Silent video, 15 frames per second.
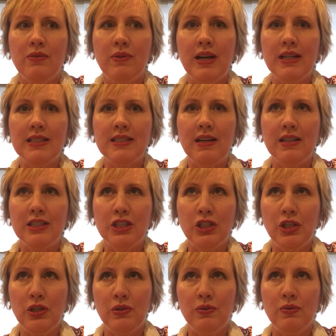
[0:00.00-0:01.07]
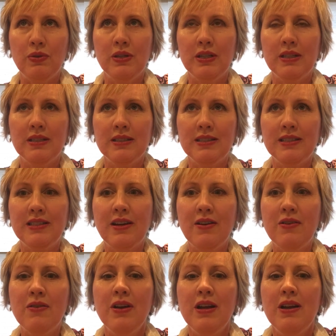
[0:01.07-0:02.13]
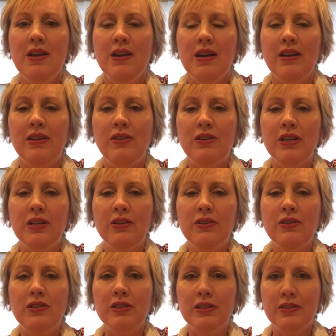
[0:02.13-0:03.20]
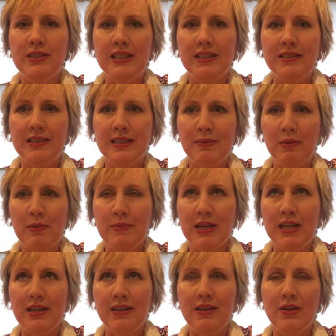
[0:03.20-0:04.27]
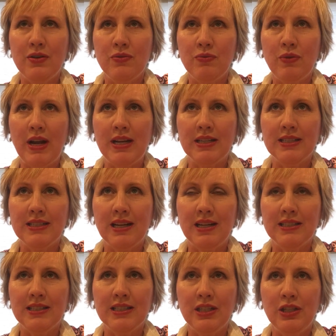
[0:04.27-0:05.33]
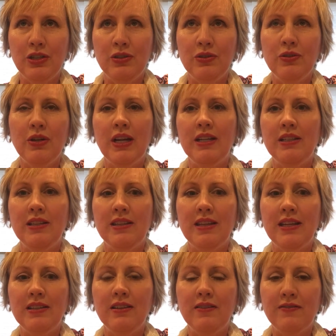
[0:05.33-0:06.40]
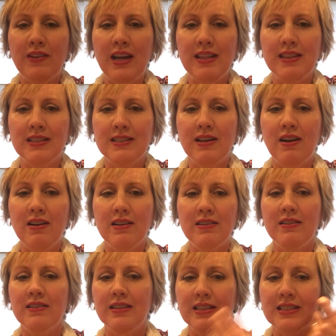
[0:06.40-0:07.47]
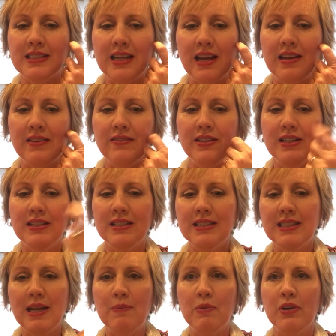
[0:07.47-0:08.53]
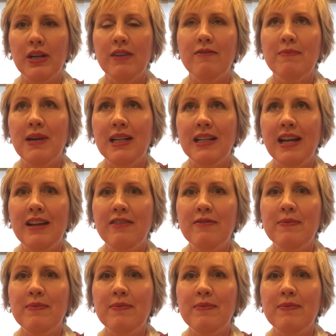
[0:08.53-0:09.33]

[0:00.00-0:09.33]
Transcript: Renaissance You. So you can Google Lucille Zimmerman, Renaissance You, and then you'll find this article that's kind of a summary of my life.